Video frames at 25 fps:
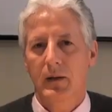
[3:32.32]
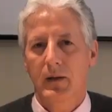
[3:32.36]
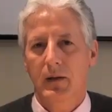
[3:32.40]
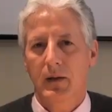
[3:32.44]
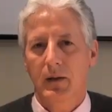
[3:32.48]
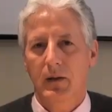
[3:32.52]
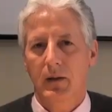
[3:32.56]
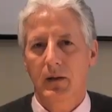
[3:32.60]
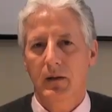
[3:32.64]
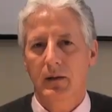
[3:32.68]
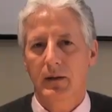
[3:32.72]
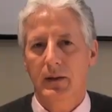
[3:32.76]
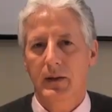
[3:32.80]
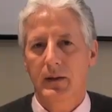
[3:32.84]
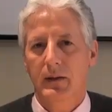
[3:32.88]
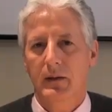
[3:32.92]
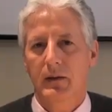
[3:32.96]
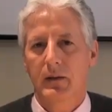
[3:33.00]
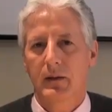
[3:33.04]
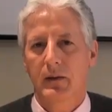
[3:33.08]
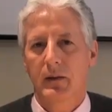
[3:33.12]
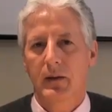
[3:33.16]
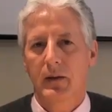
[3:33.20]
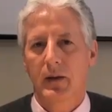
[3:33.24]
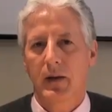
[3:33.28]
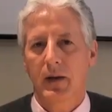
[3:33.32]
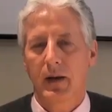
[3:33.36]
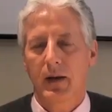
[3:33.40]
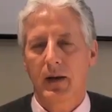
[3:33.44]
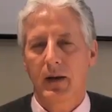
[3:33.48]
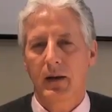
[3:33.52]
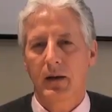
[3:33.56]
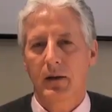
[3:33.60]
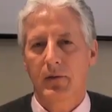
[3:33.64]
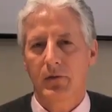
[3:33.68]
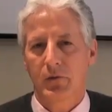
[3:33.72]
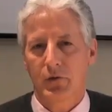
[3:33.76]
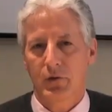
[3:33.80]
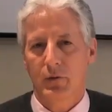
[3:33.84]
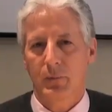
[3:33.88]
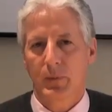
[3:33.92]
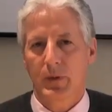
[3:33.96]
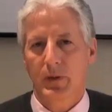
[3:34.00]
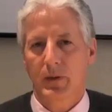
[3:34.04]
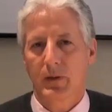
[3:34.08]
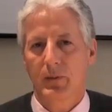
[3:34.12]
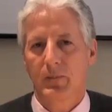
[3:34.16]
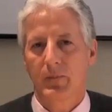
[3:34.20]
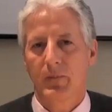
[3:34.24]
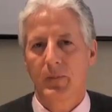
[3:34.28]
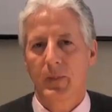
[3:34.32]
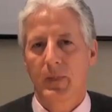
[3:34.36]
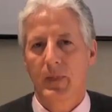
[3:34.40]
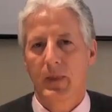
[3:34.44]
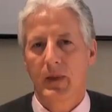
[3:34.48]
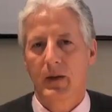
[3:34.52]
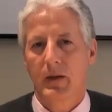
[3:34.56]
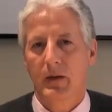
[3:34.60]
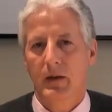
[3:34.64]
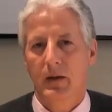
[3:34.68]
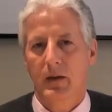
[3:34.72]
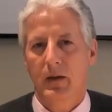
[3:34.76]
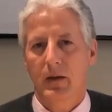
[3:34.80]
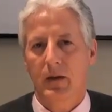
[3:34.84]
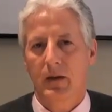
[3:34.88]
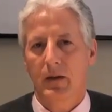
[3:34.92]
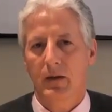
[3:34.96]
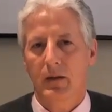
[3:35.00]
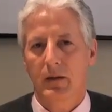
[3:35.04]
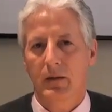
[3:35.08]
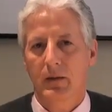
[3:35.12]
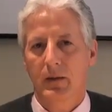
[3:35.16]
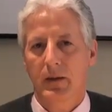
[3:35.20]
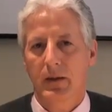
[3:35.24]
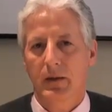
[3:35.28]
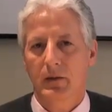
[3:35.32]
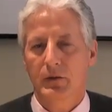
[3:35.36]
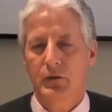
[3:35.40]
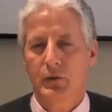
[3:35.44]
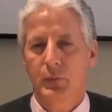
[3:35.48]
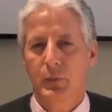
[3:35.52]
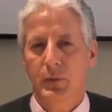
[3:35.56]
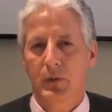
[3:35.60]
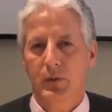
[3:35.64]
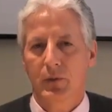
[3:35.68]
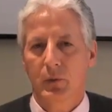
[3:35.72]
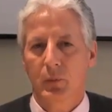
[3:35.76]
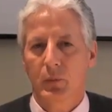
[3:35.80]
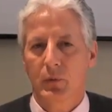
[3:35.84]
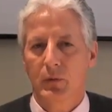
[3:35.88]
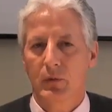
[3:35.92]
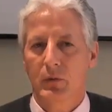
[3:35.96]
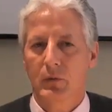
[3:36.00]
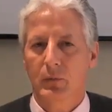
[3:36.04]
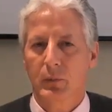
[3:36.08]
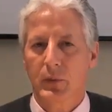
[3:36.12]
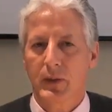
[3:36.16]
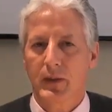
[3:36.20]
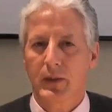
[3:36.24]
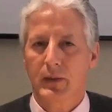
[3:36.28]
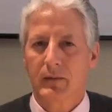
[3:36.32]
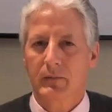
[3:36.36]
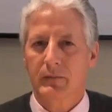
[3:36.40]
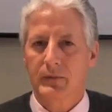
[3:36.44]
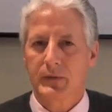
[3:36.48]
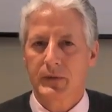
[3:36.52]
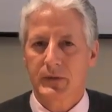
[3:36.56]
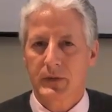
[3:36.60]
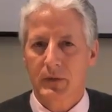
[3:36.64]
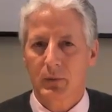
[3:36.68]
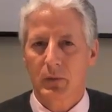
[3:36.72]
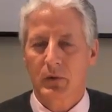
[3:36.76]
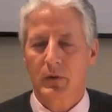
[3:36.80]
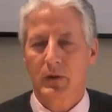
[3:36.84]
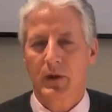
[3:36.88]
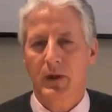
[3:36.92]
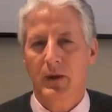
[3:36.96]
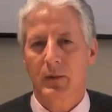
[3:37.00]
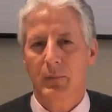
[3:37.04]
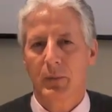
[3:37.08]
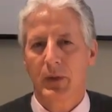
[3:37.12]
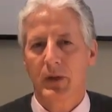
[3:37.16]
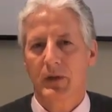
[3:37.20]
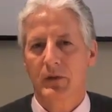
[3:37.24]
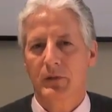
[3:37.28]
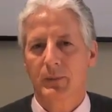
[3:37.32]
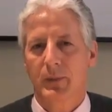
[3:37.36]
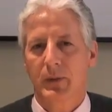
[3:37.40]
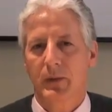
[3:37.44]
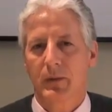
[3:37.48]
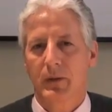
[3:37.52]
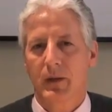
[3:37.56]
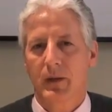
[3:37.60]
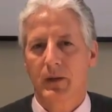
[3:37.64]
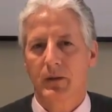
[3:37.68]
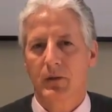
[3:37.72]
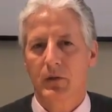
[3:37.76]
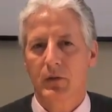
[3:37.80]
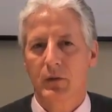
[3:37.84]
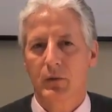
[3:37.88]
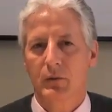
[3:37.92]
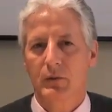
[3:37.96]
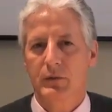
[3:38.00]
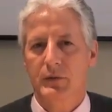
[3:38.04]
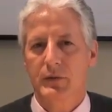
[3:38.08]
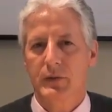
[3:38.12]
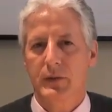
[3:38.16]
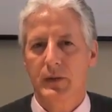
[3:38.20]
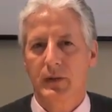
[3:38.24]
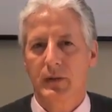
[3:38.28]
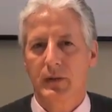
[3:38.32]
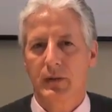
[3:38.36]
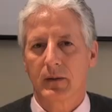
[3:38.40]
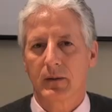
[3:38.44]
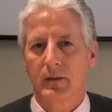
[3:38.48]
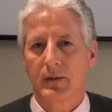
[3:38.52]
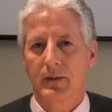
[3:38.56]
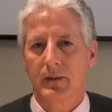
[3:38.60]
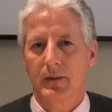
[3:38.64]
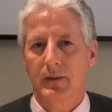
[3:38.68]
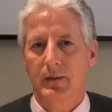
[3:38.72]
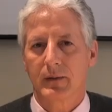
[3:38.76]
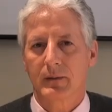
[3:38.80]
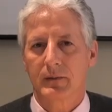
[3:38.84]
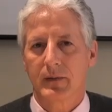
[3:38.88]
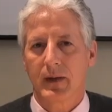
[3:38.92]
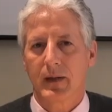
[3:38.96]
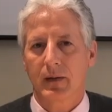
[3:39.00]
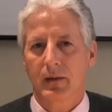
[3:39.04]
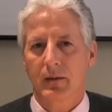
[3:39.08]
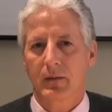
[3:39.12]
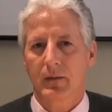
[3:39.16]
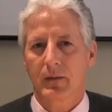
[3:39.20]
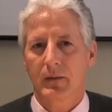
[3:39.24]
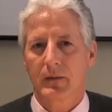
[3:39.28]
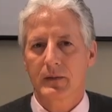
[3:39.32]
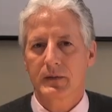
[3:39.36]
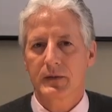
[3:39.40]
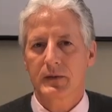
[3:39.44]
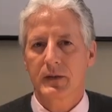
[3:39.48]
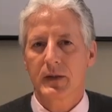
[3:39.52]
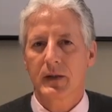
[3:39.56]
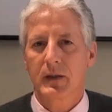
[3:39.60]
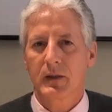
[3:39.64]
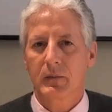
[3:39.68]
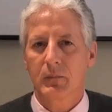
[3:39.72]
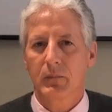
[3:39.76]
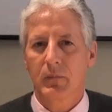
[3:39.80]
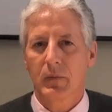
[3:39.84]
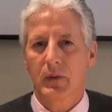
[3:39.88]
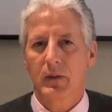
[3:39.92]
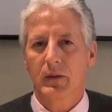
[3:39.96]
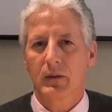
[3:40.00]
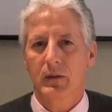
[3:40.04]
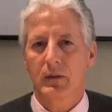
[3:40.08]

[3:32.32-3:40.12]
Italy, and Germany. Elsewhere in the world, we have similar campaigns, but not using exactly the same